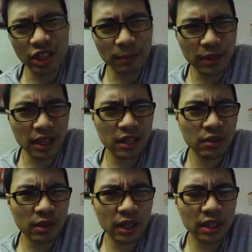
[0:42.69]
update in
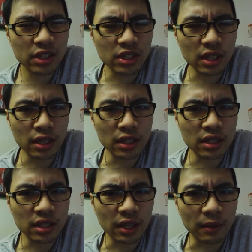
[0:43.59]
a way, just
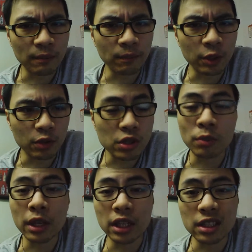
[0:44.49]
because there were
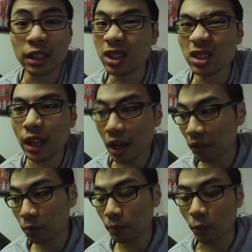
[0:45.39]
so many deals
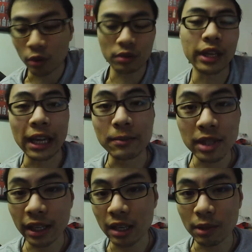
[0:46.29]
or
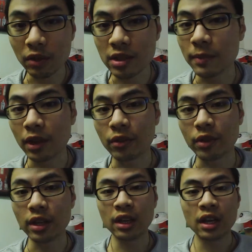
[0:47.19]
games that came out this month
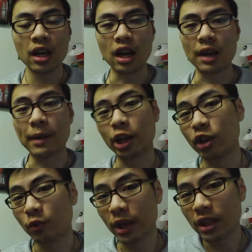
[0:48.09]
already. I
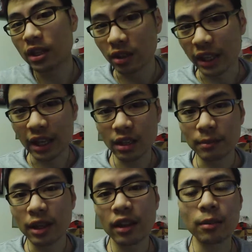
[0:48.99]
could have waited till the end of
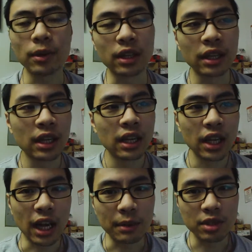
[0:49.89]
the month, but
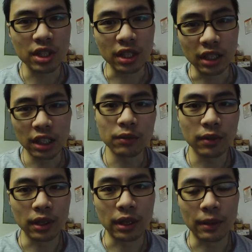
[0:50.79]
I'm just gonna leave
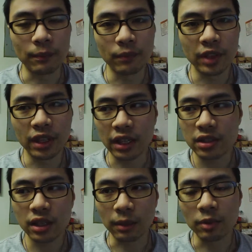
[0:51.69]
the
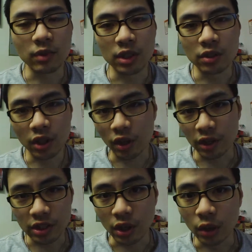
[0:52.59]
next couple videos
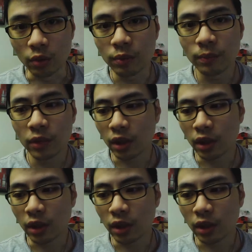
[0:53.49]
on its own.